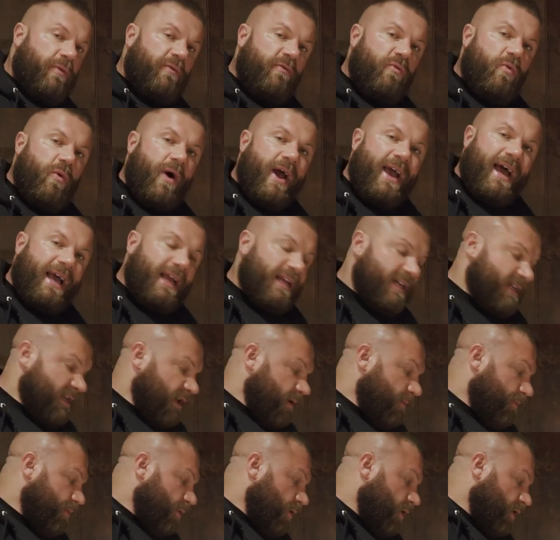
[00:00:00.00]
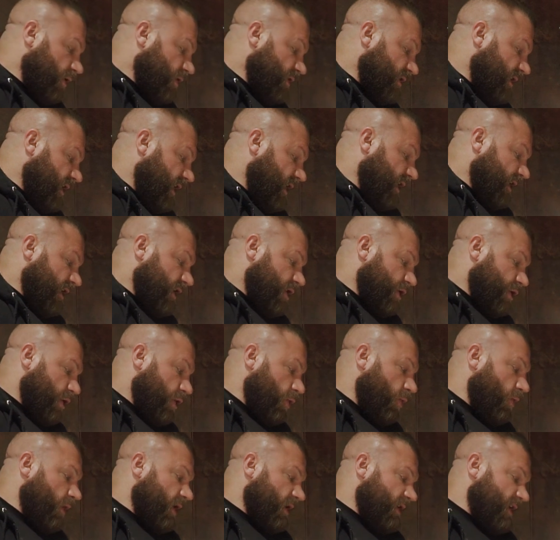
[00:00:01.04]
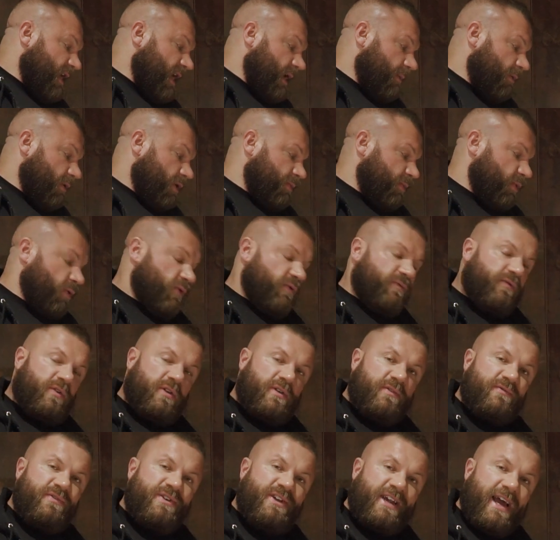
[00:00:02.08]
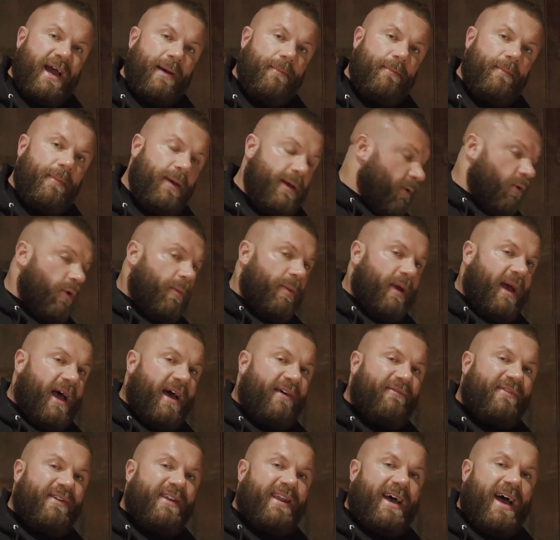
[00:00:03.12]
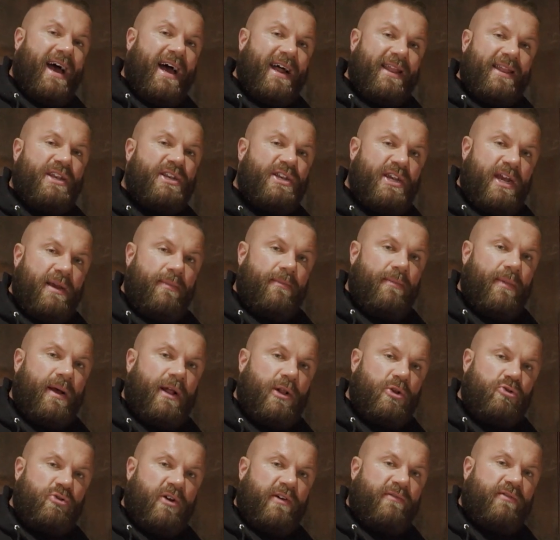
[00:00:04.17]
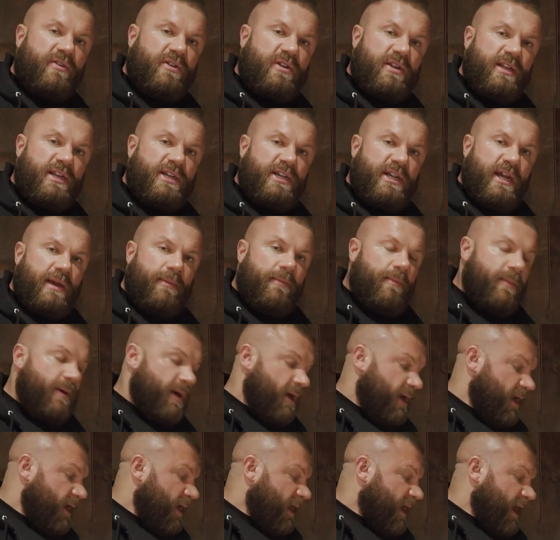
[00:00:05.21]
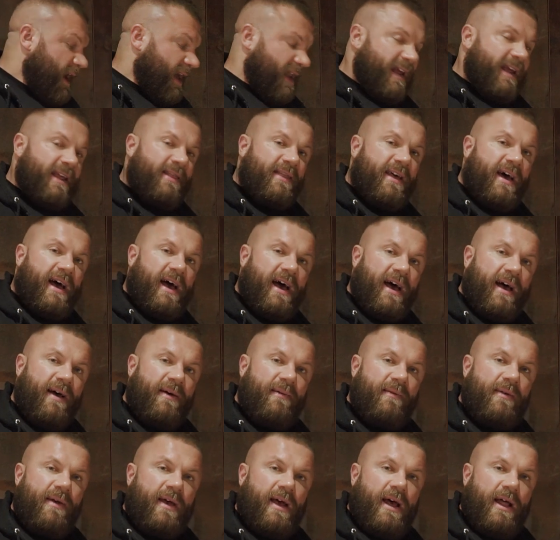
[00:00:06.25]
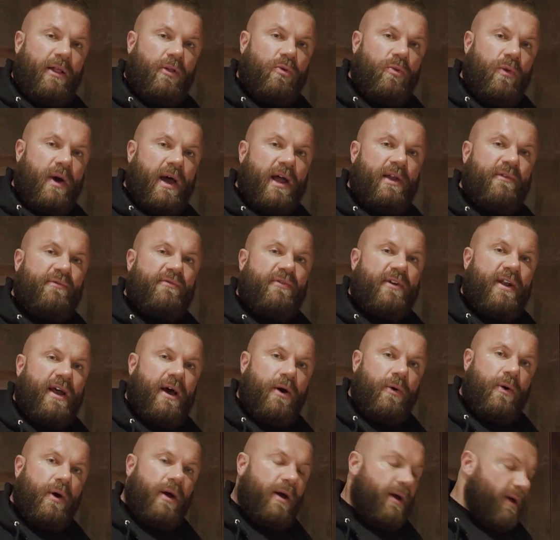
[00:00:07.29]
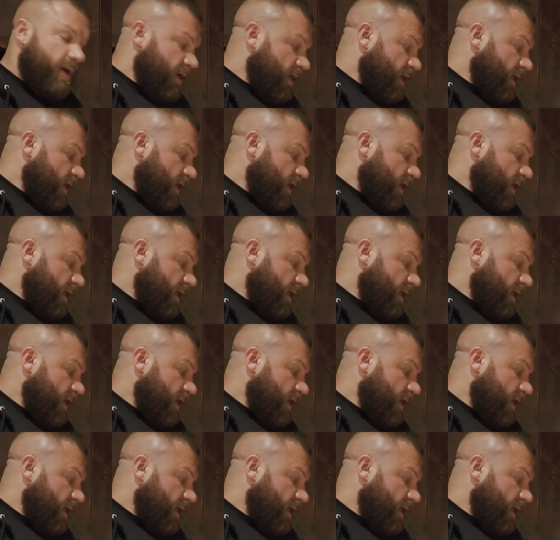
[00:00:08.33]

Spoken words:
of whey isolate protein and 2 tablespoonfuls of jam. I will be having that at the gym. I'll travel to the gym, I'll eat that, I'll unwind for an hour